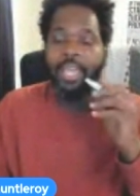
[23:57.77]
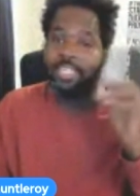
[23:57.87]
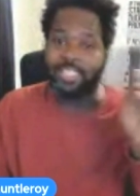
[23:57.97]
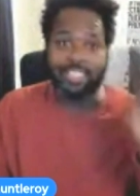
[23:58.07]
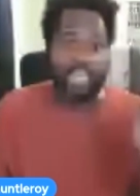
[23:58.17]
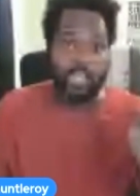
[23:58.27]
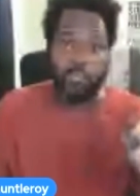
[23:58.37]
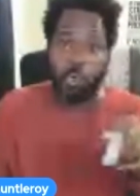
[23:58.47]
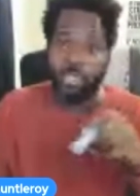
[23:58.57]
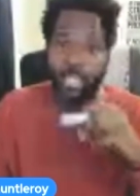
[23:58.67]
In the city
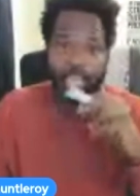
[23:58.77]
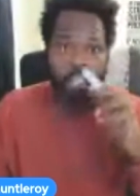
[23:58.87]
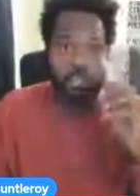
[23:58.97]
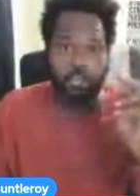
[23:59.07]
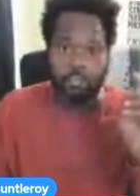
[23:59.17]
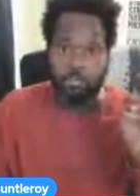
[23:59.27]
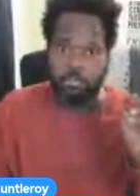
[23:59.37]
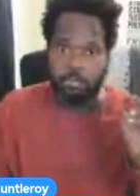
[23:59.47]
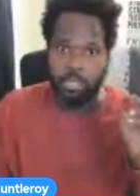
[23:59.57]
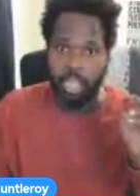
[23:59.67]
of Orlando
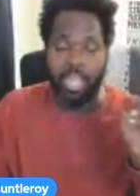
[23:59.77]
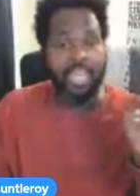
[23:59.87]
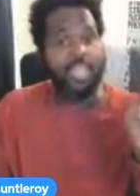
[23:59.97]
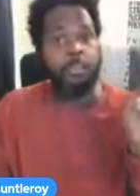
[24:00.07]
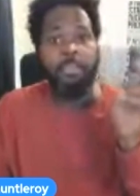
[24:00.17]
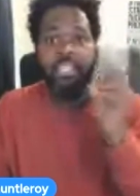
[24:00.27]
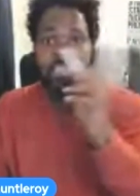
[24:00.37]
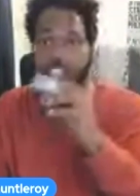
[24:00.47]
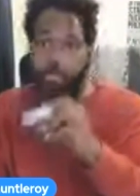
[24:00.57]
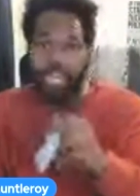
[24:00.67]
and in the
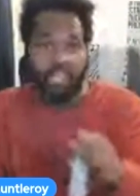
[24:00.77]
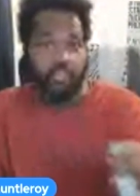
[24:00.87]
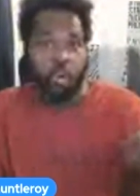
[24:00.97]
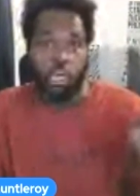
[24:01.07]
municipality of